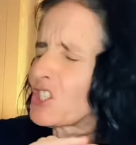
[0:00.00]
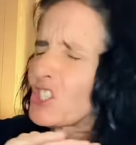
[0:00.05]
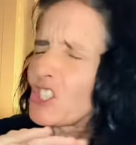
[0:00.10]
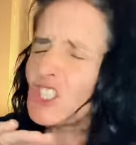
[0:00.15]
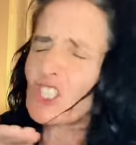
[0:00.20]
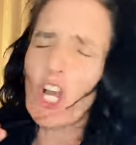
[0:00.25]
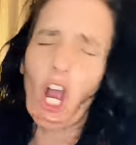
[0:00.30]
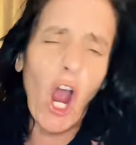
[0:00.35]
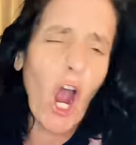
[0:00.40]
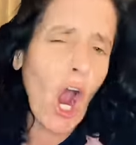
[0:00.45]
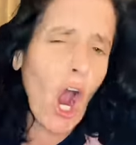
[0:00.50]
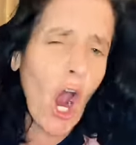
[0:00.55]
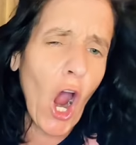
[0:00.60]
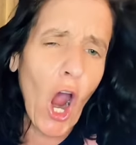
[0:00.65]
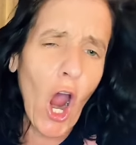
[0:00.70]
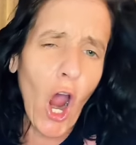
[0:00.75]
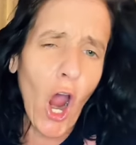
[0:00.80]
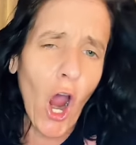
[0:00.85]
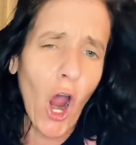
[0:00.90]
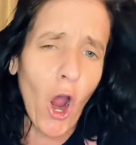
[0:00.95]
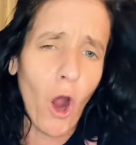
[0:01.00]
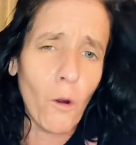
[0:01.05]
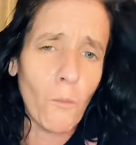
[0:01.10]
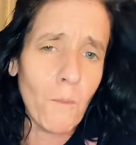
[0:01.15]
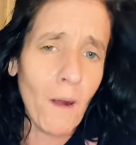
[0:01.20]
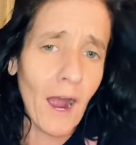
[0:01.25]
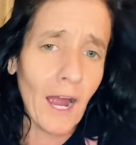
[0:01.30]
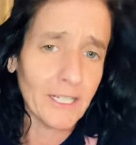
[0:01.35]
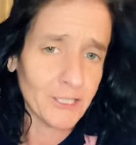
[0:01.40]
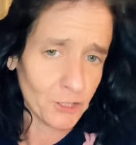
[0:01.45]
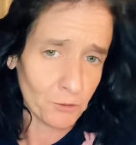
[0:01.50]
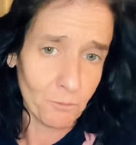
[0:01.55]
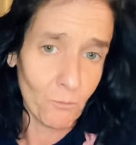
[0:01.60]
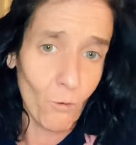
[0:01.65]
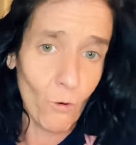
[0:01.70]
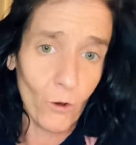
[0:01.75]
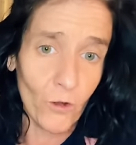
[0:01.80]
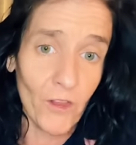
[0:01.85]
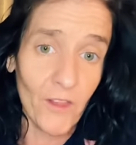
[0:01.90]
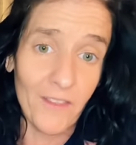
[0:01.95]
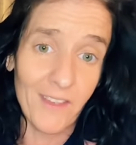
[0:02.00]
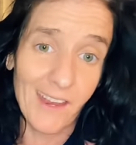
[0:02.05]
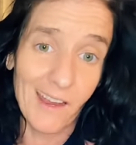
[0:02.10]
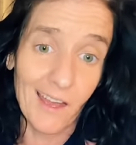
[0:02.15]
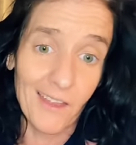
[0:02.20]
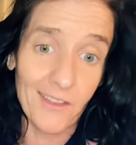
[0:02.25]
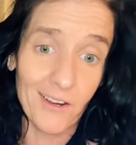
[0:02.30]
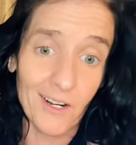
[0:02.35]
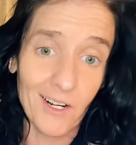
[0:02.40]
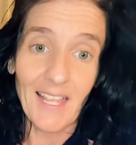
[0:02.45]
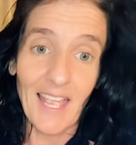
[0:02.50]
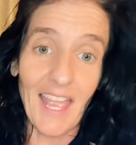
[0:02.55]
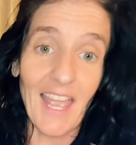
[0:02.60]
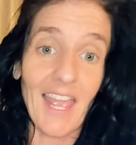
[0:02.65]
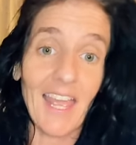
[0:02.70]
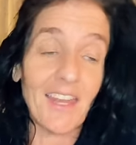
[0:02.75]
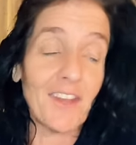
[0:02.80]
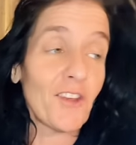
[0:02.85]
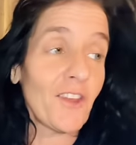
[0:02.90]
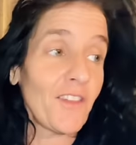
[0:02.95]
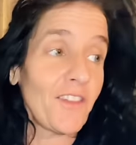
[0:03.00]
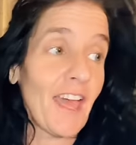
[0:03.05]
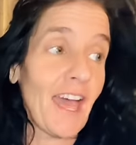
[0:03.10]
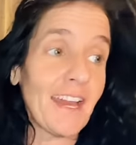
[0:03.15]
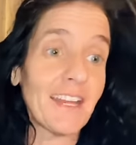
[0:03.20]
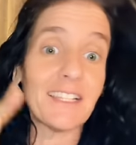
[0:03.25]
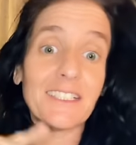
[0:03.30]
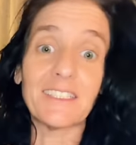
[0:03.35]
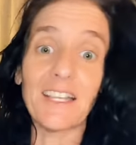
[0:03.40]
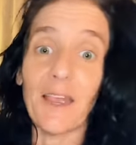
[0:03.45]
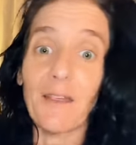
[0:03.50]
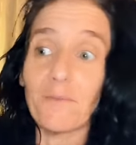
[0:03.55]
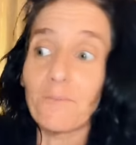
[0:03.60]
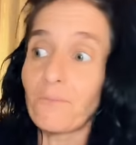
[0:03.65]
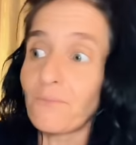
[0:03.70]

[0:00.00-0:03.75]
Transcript: so much more than the other. And that is a